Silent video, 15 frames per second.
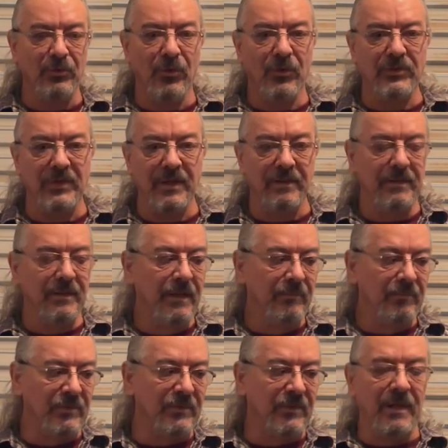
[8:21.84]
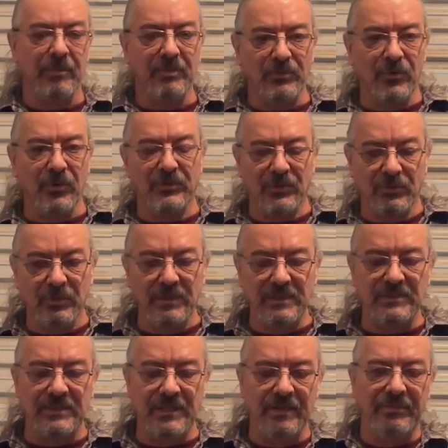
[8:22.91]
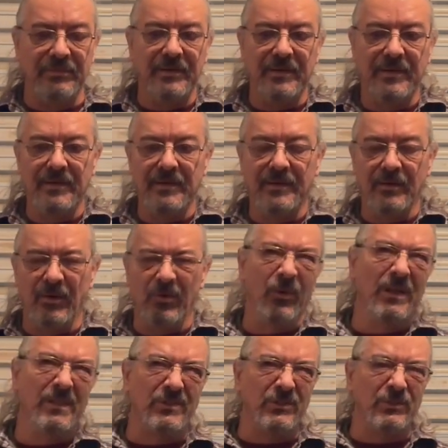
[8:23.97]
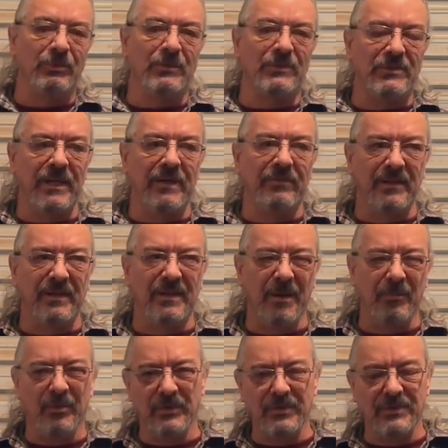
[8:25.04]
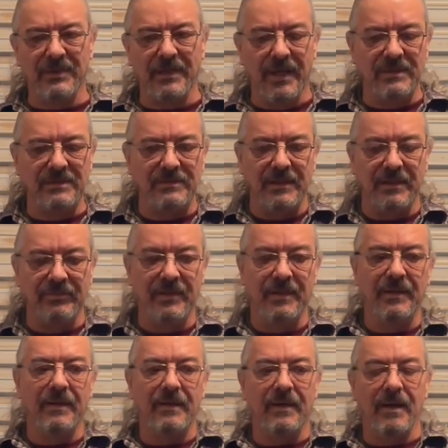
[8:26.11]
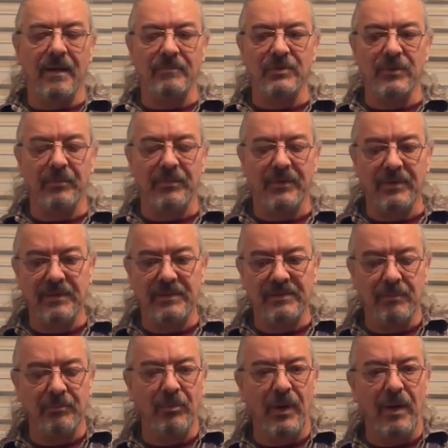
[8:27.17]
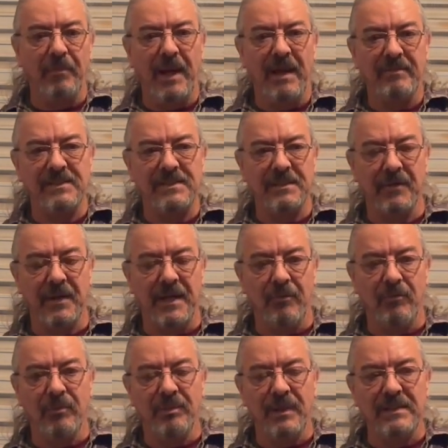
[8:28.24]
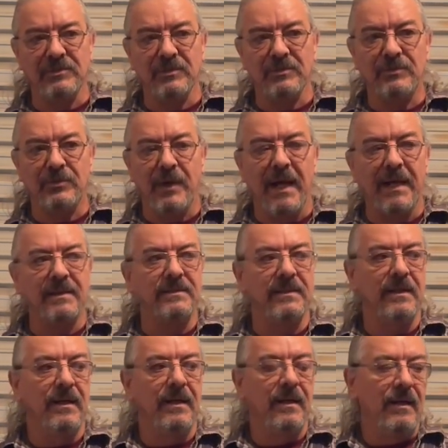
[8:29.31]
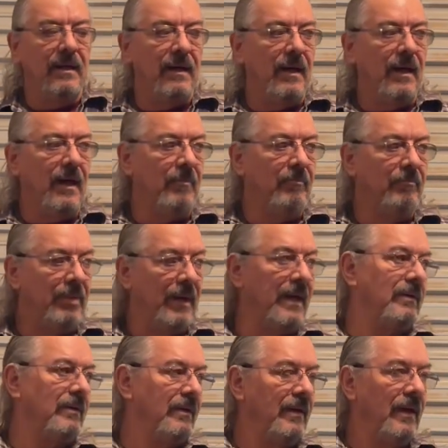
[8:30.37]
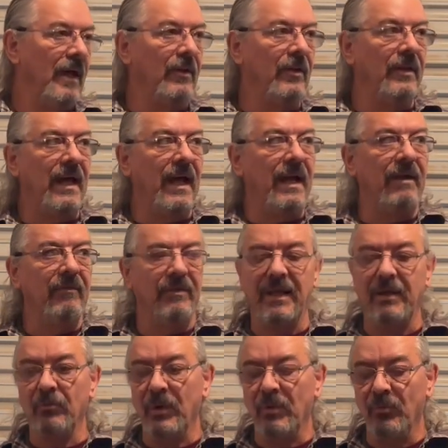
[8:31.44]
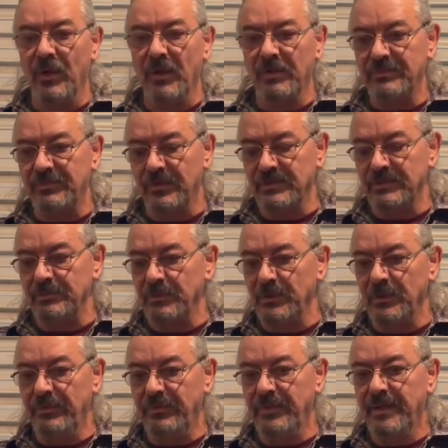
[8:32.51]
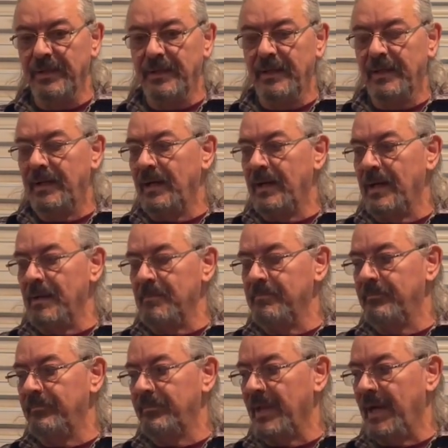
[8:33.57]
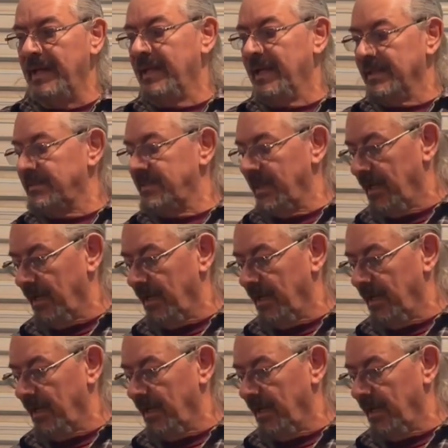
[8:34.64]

drawers in. There's a couple drawers that are really stiff. Well, one's super stiff, and a couple are just kind of stiff. So at some point, I'm going to have to see if I can't replace those tracks. But other than that, everything went well as far as the move. I had to get set